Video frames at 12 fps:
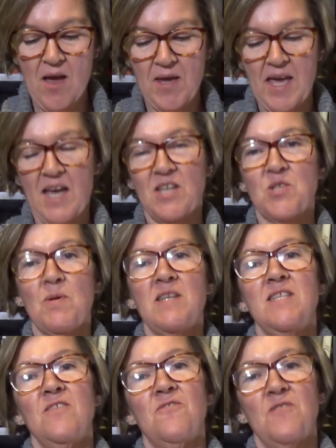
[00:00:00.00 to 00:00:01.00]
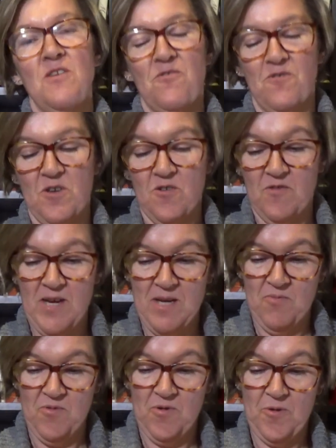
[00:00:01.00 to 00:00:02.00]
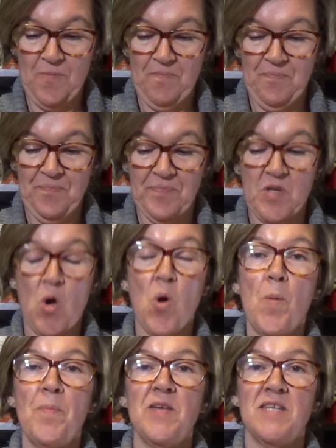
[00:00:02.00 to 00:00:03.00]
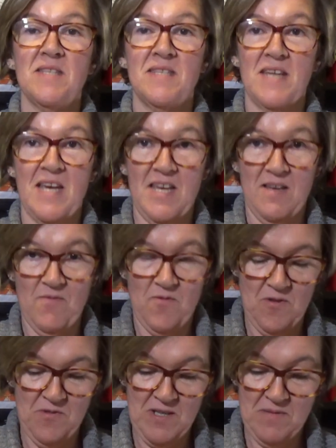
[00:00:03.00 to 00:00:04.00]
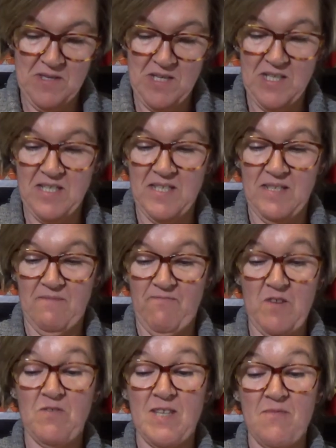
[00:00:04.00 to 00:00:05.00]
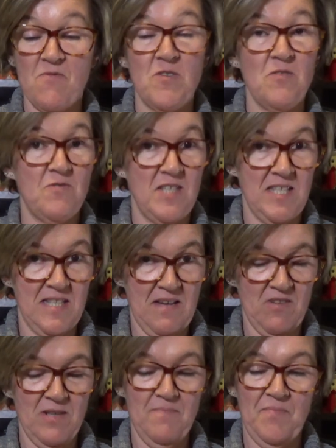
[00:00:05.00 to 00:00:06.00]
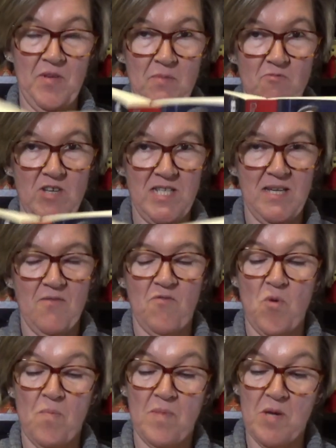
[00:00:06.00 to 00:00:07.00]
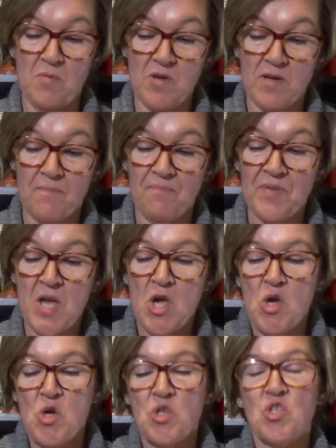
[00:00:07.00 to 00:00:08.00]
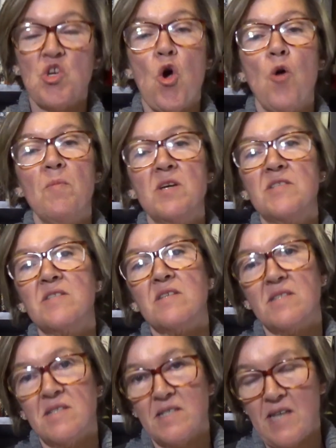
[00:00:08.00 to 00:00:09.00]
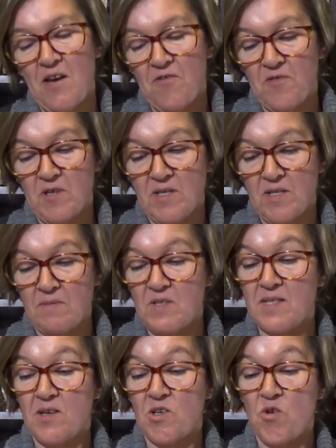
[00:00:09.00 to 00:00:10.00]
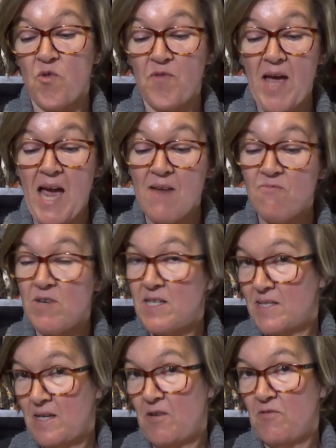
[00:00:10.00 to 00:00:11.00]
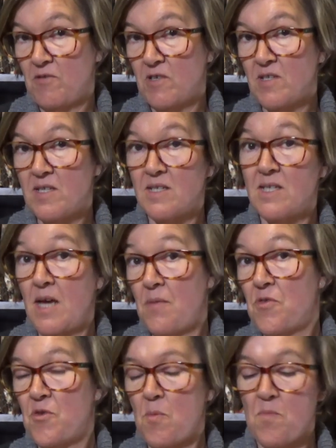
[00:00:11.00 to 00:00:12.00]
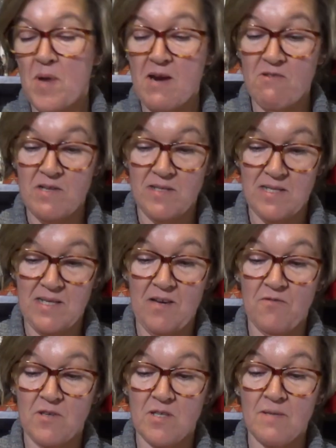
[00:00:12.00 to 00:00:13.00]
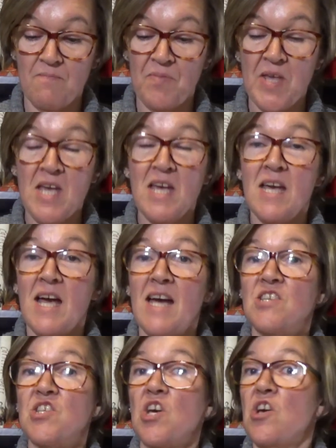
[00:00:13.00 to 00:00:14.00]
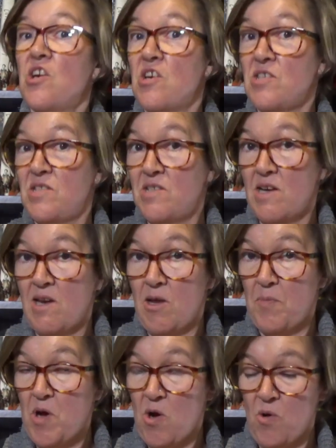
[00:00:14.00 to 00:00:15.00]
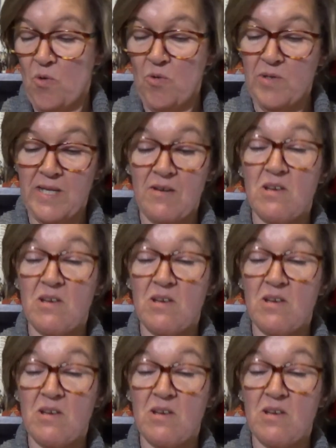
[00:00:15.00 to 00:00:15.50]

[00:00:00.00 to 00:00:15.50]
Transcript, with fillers: Okay, 25th of April. On this day in 1557, I'm reading from my book, Thomas Stafford, son of Henry Stafford, 10th Baron Stafford, and Ursula Pole. Now,